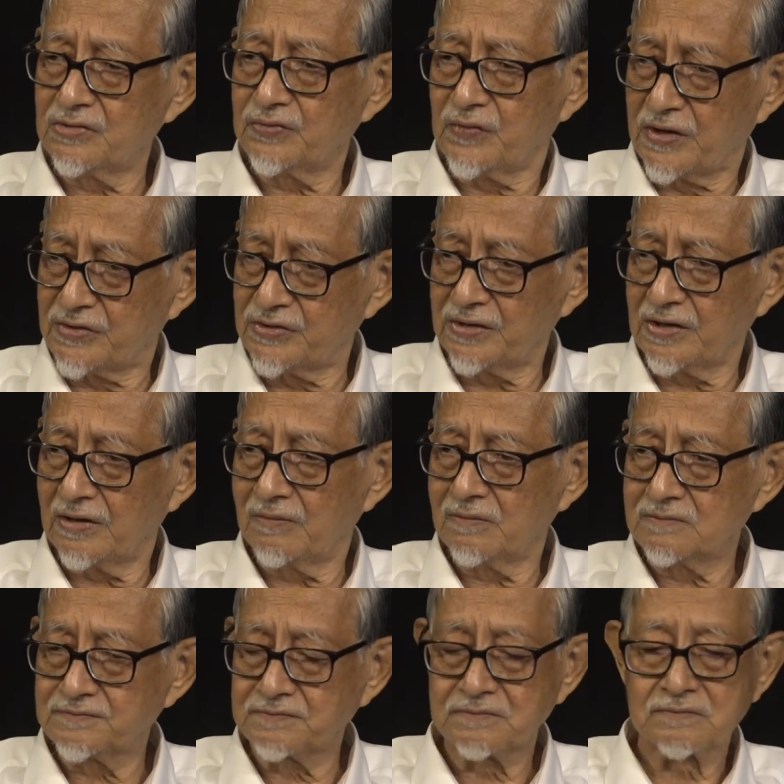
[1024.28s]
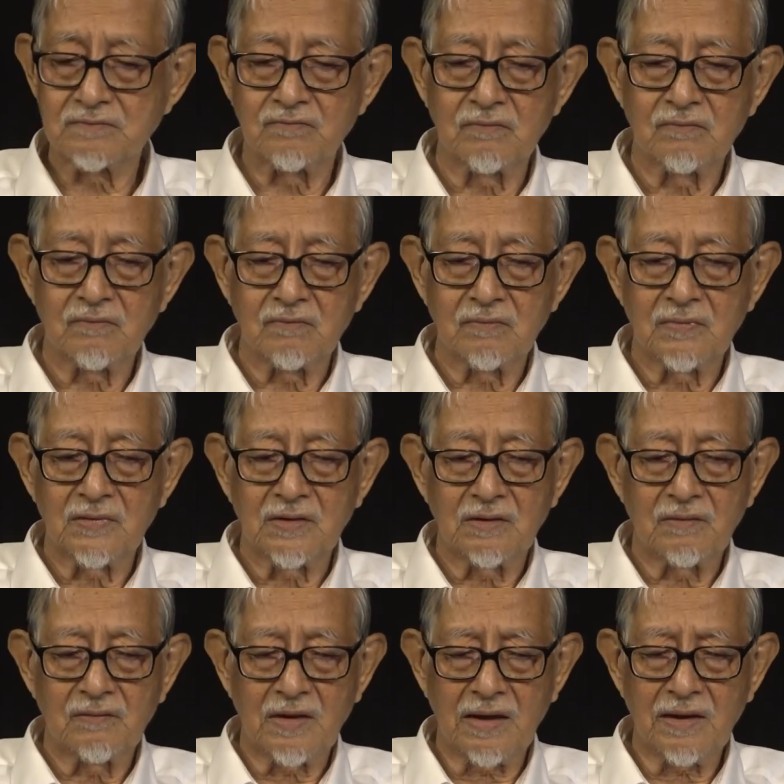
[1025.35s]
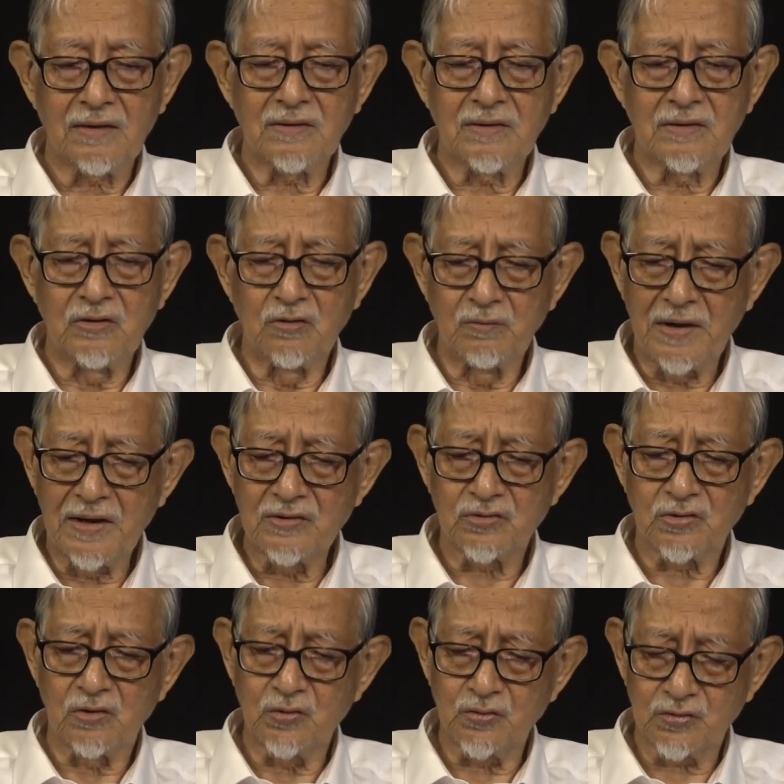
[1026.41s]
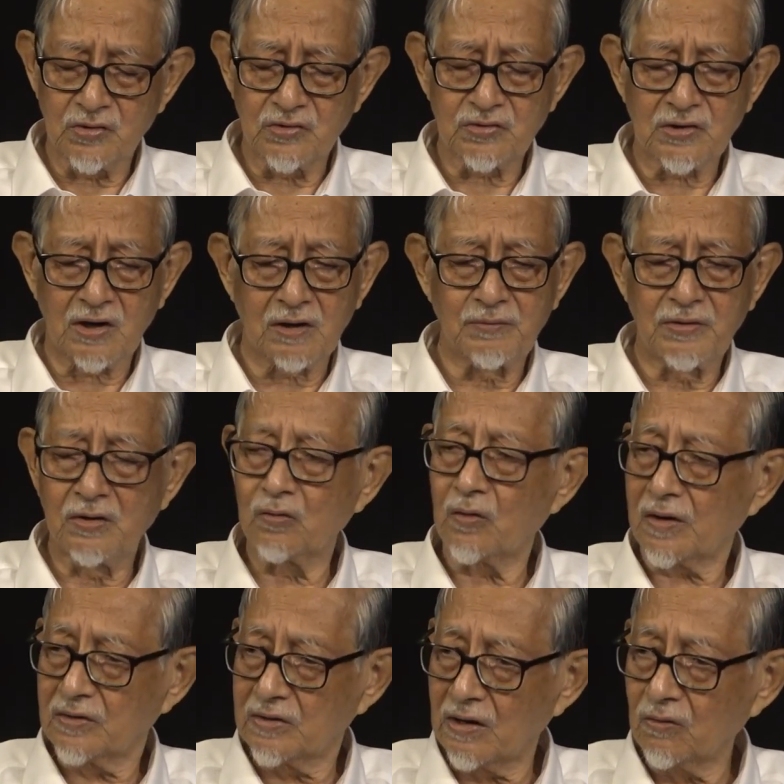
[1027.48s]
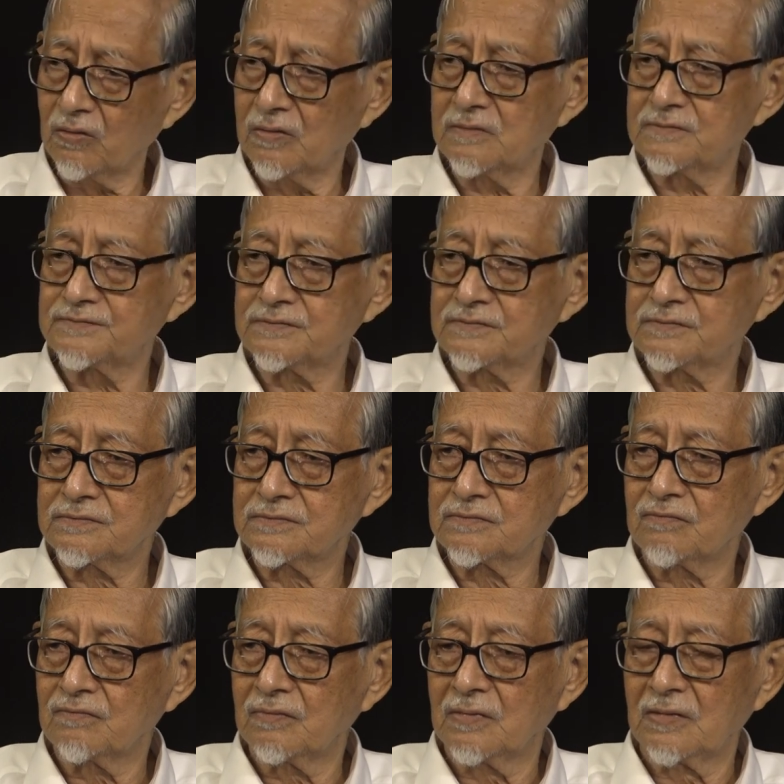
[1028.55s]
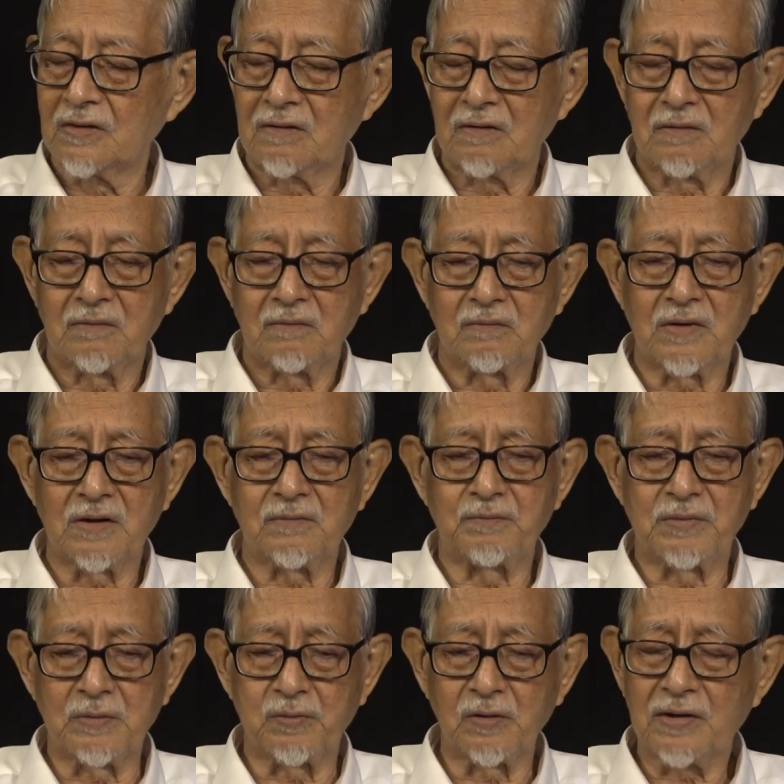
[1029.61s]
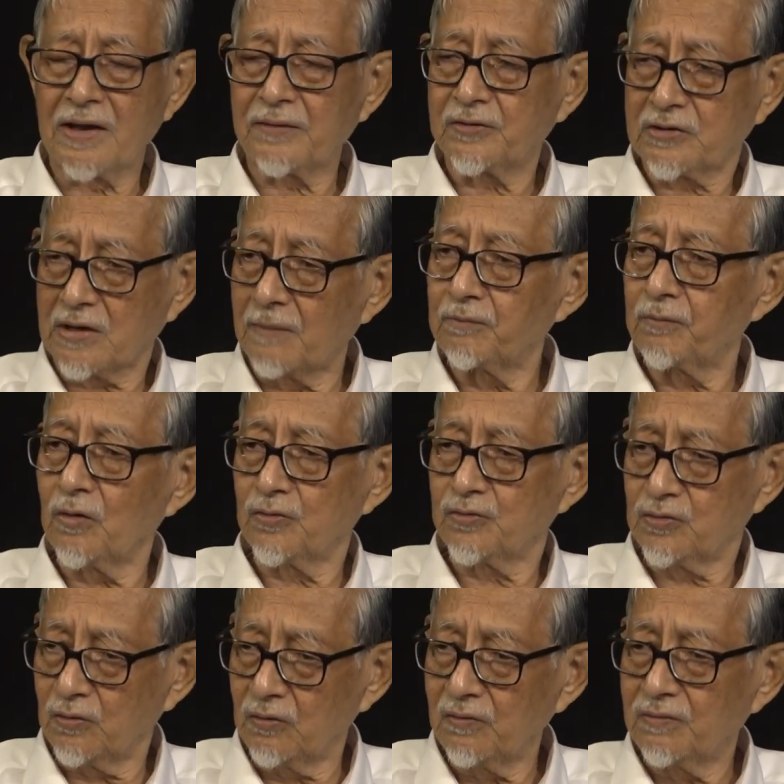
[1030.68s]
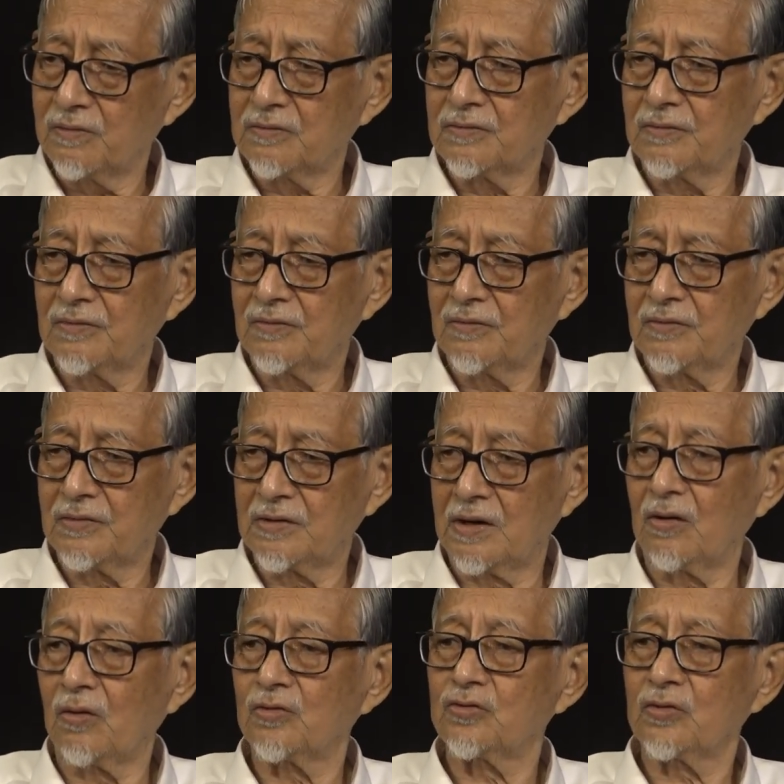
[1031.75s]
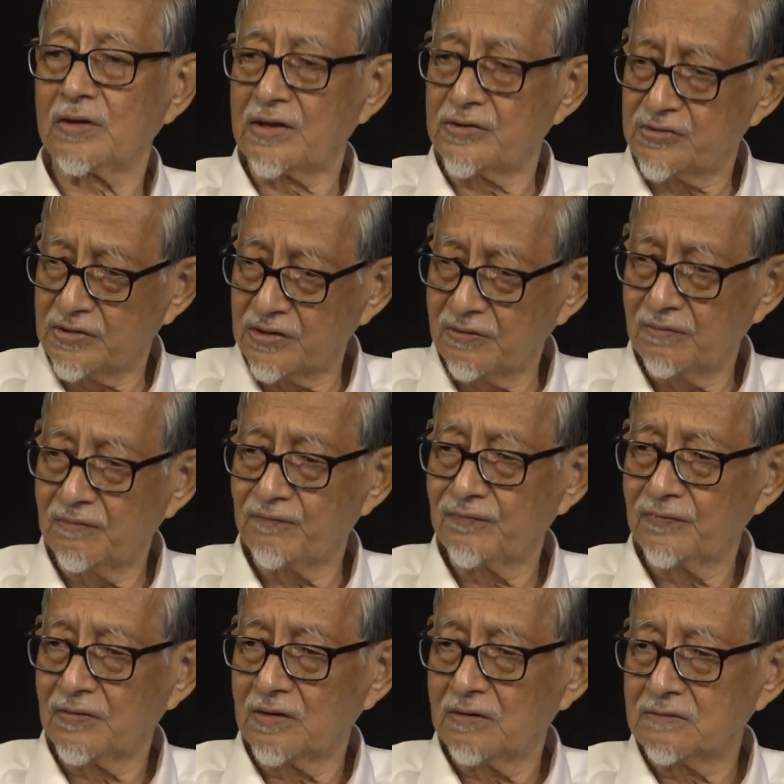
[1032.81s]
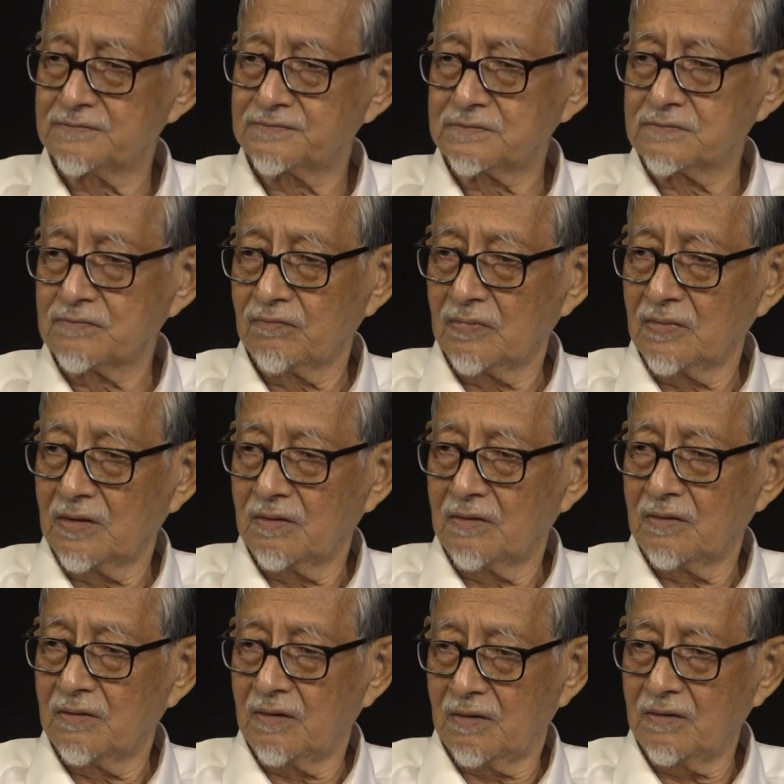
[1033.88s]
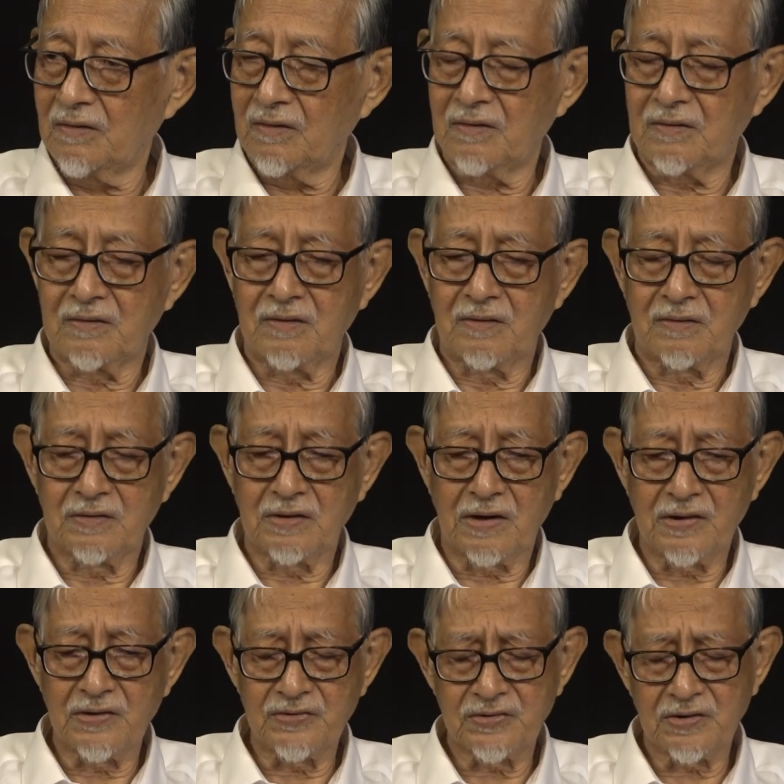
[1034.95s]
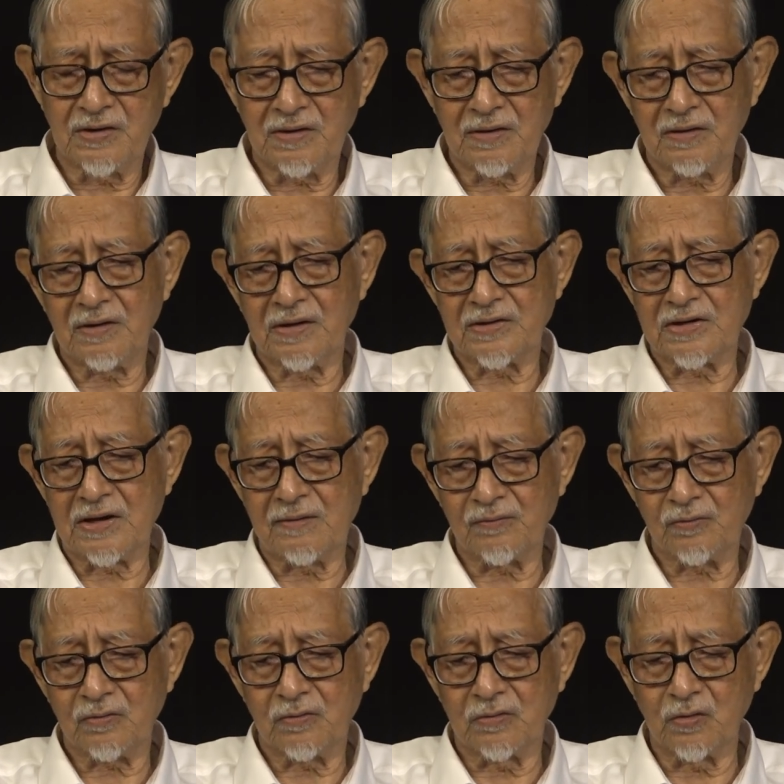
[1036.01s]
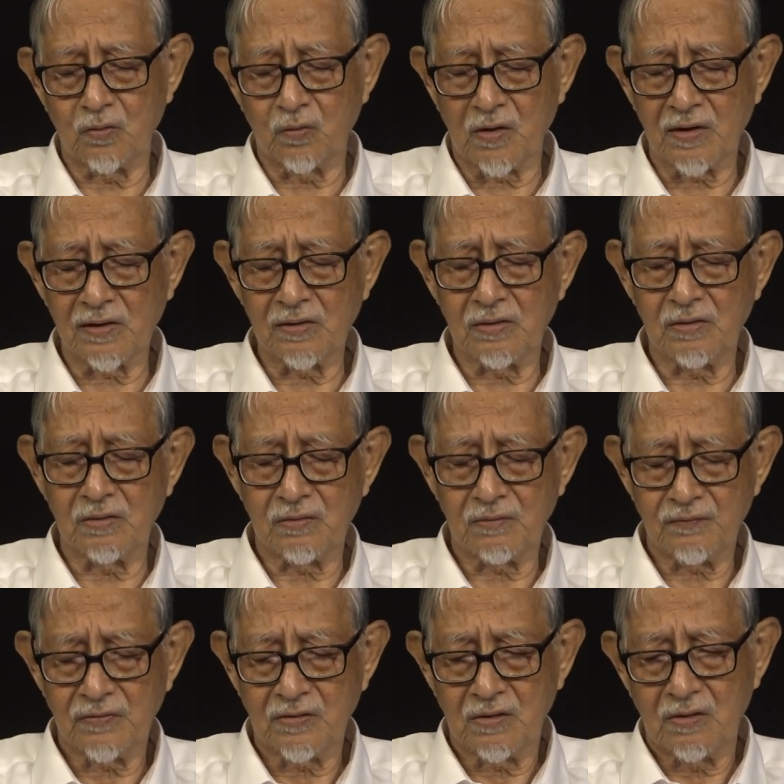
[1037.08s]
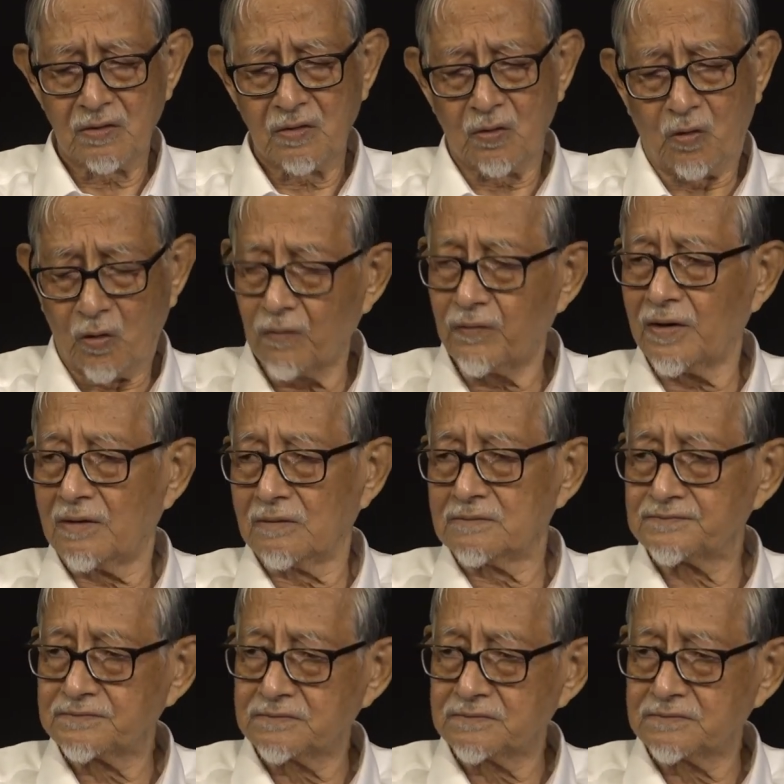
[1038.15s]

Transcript: is facing it. And humane solutions are being worked out. But people like Trump also, they're also against it. Yes. Ah, there is an attempt the world over